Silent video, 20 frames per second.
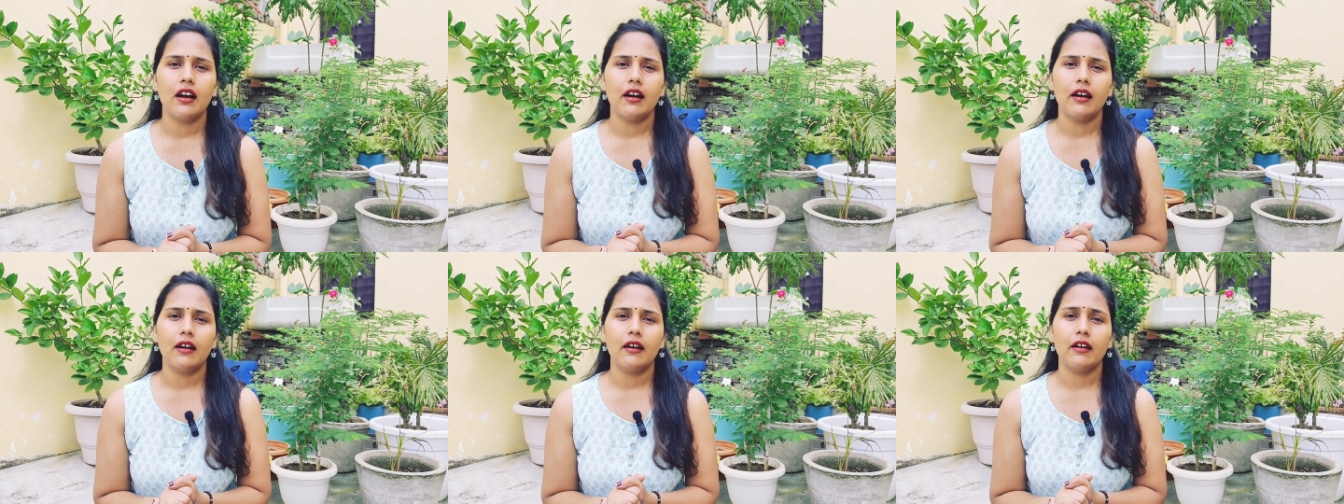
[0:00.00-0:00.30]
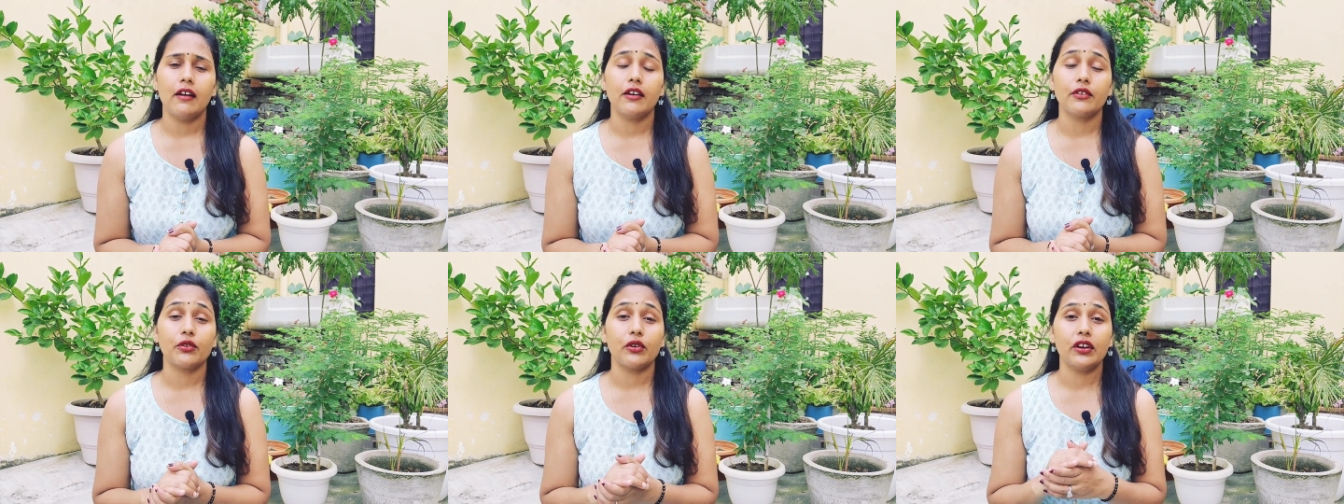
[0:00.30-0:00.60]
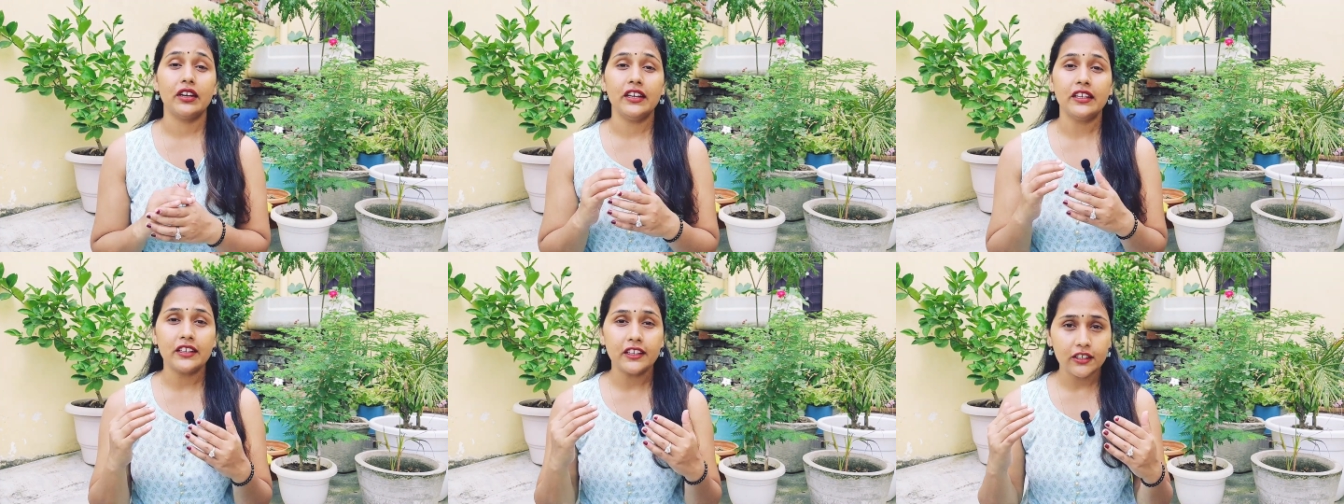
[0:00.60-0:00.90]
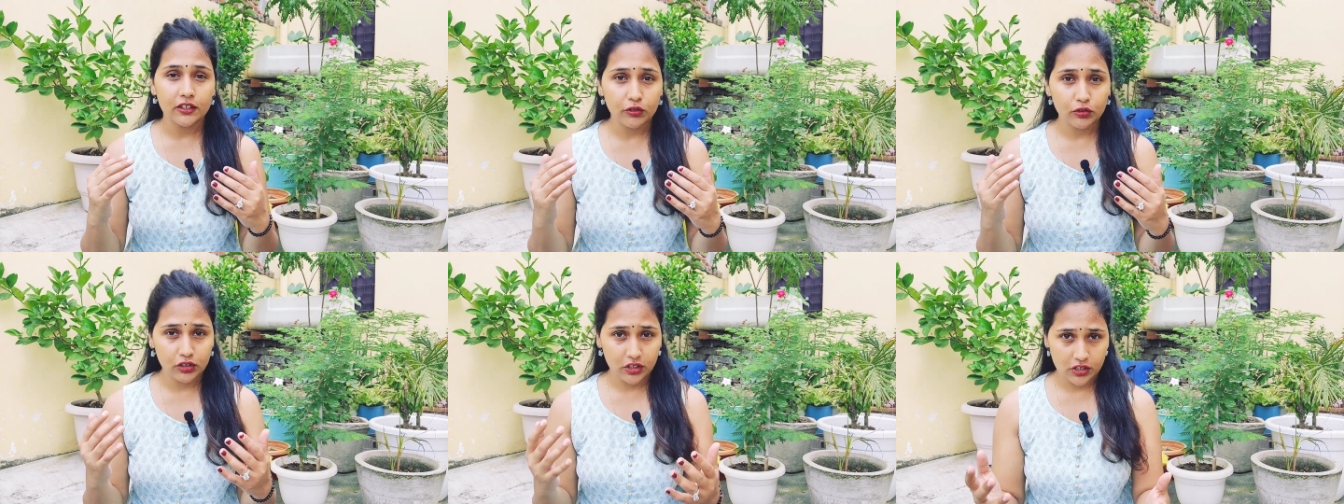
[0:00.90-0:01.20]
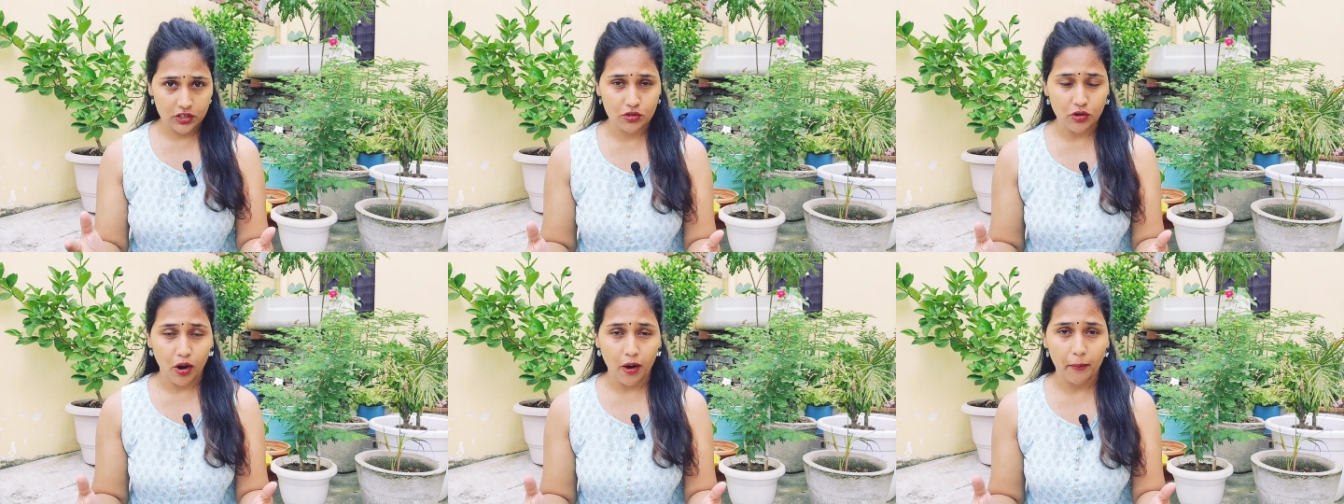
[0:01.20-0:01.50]
uh, related to
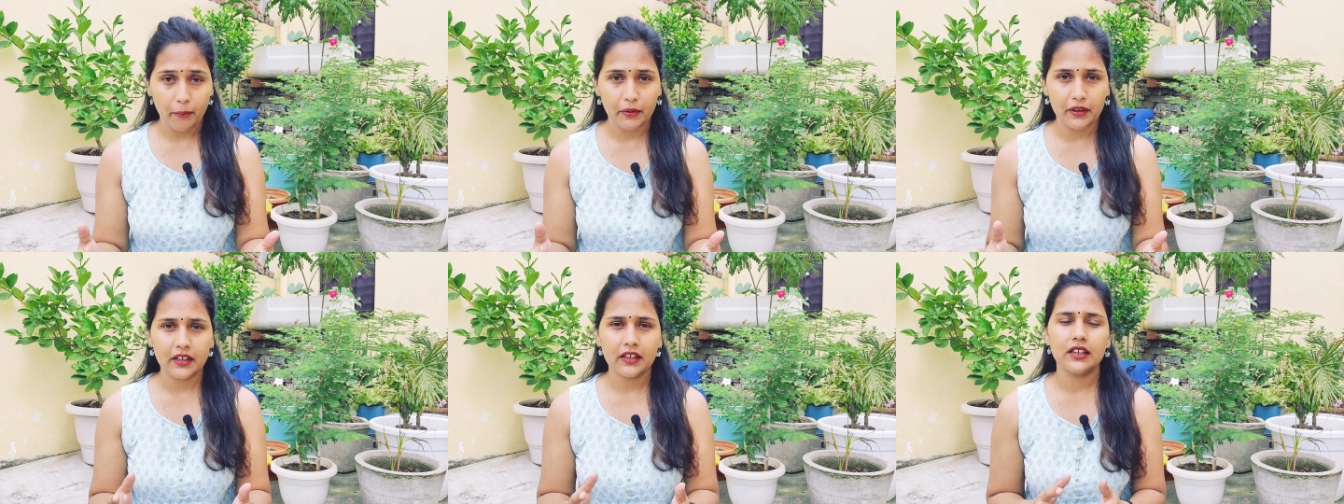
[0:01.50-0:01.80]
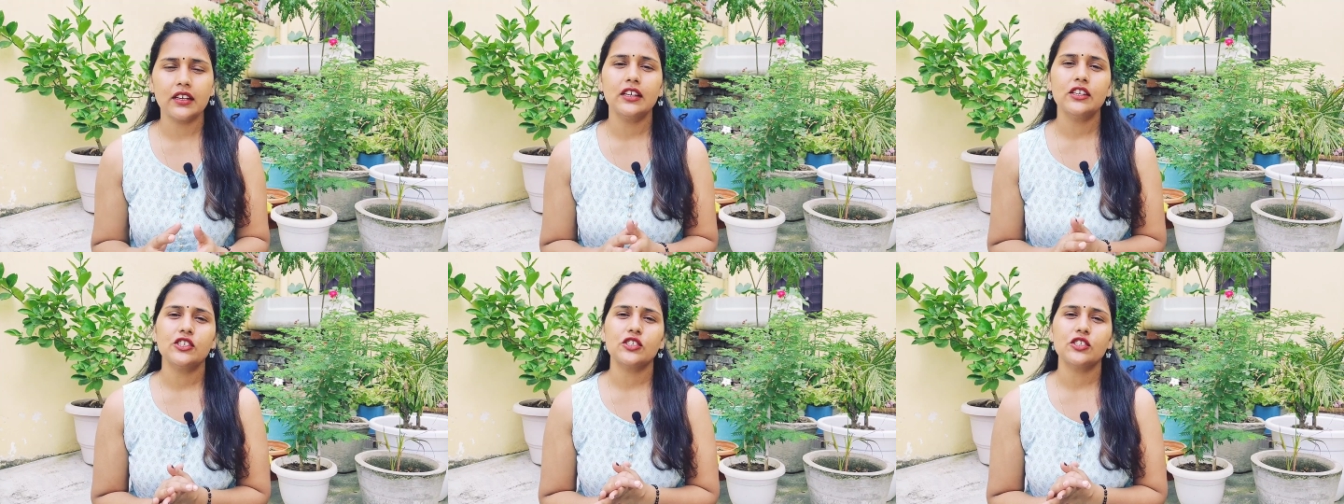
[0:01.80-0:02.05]
this topic